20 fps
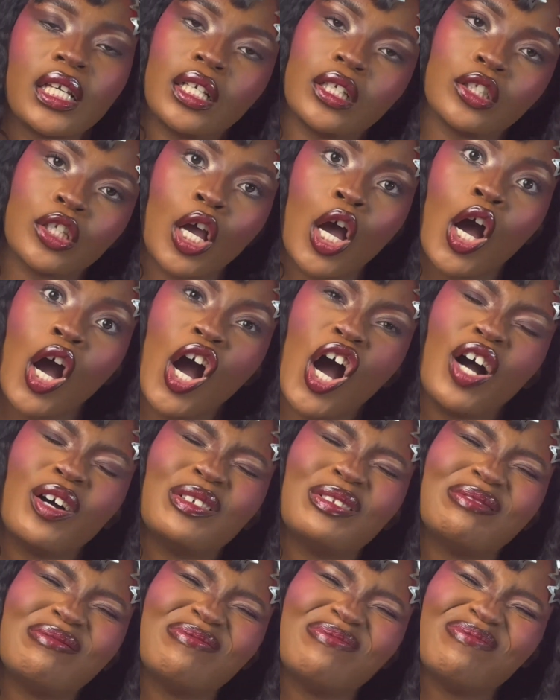is,
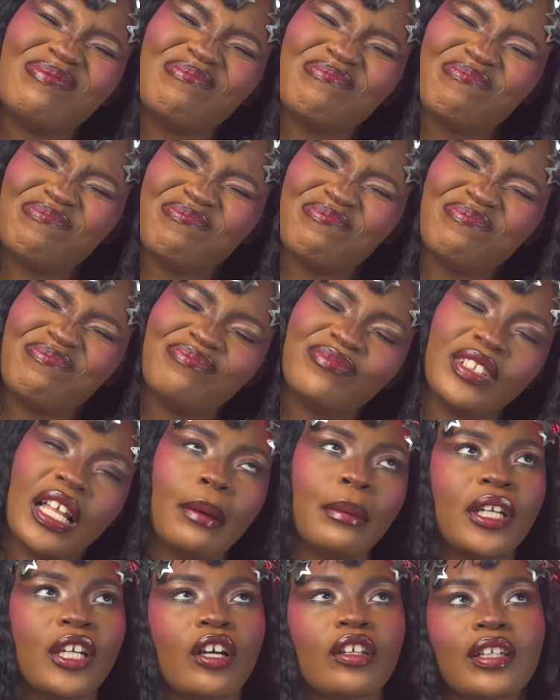let
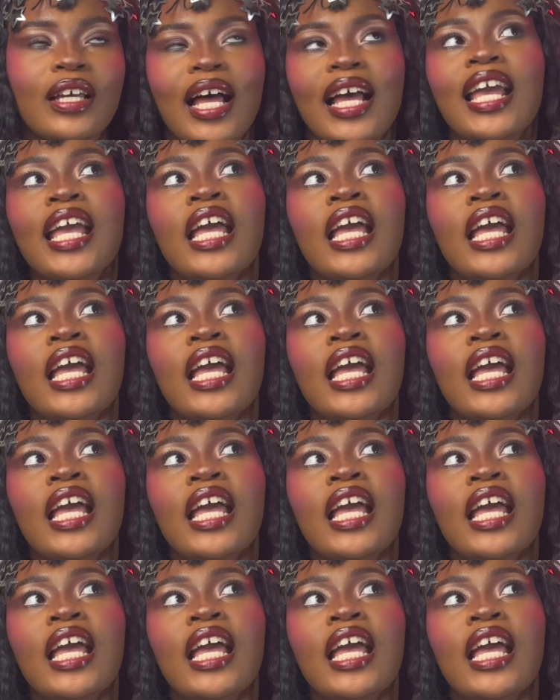me know that.